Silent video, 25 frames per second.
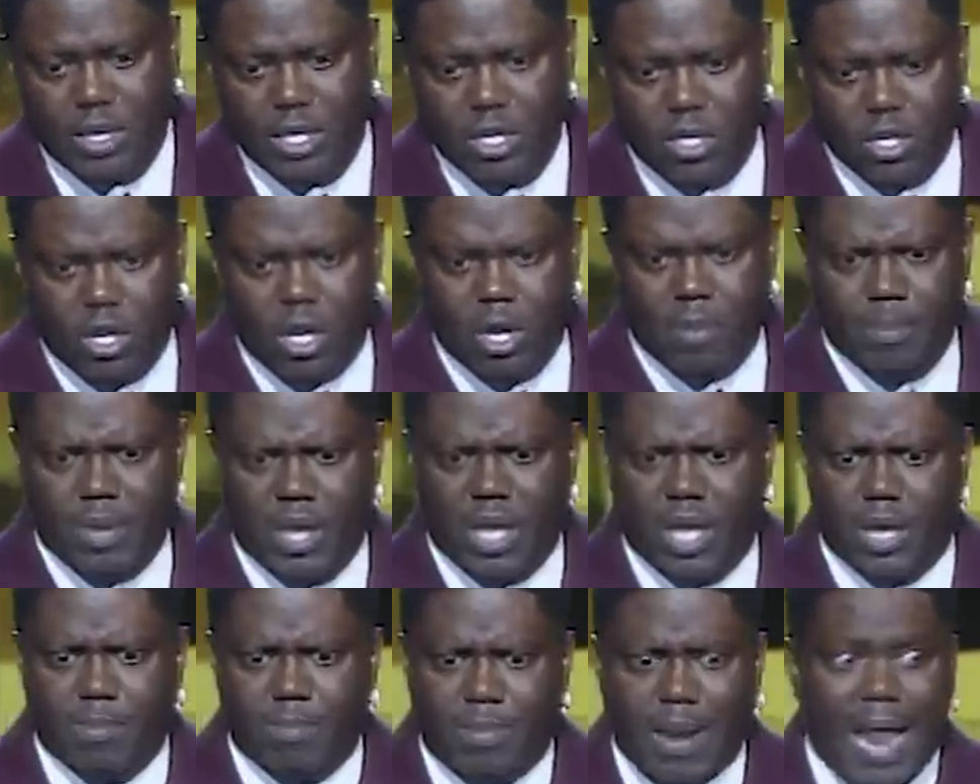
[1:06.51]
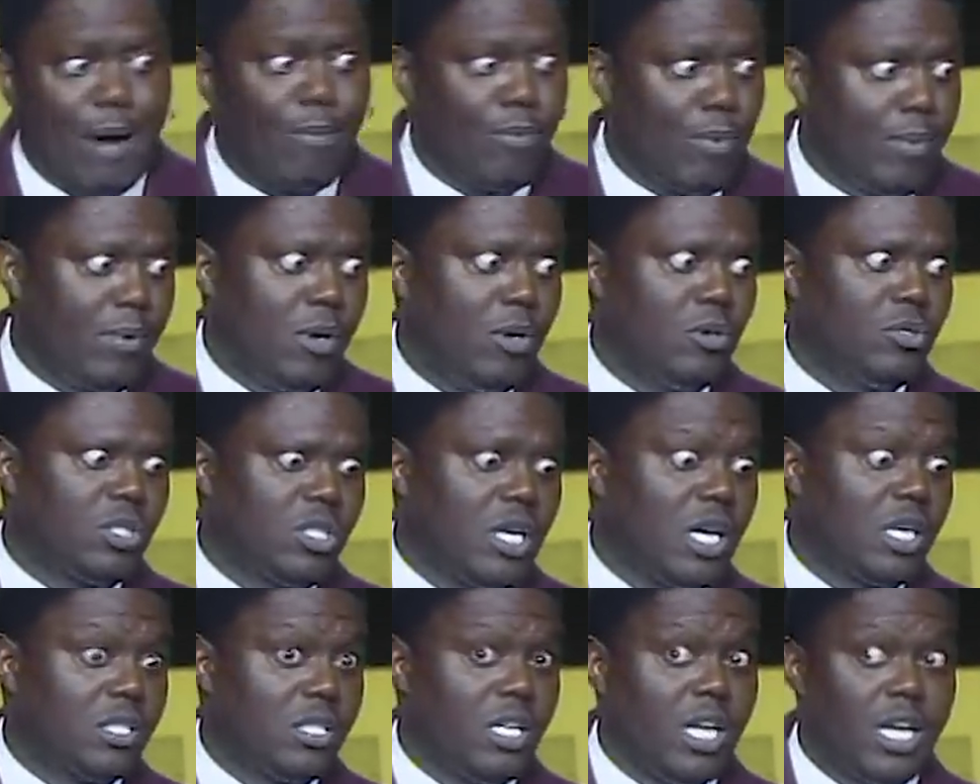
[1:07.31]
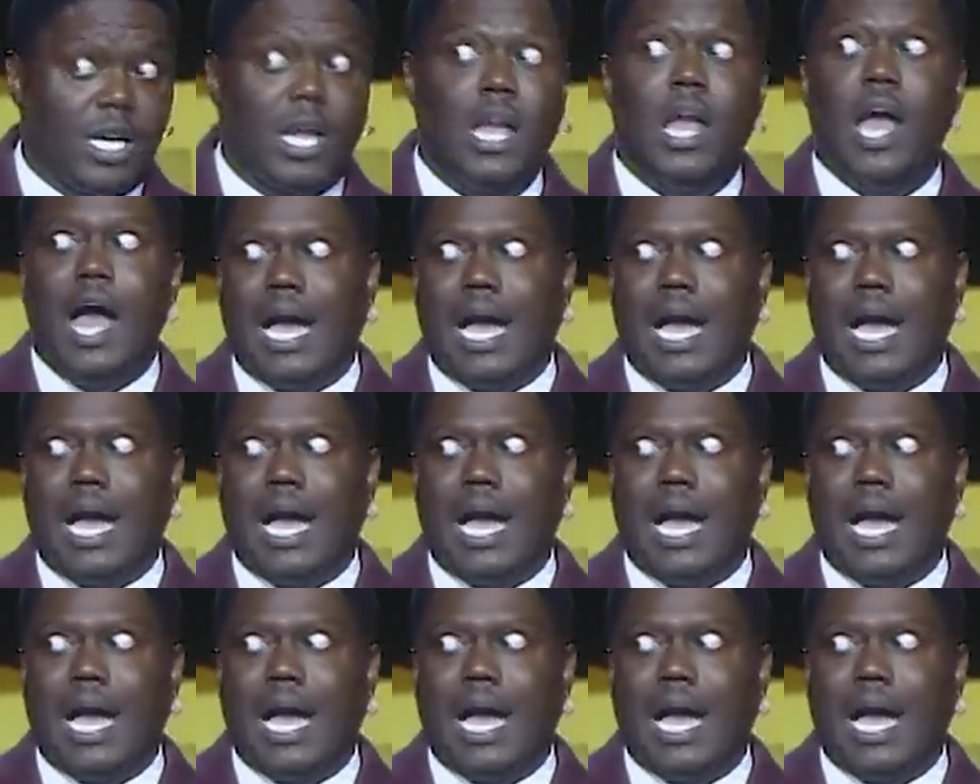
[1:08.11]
You know what I mean? Black women don't suck dick.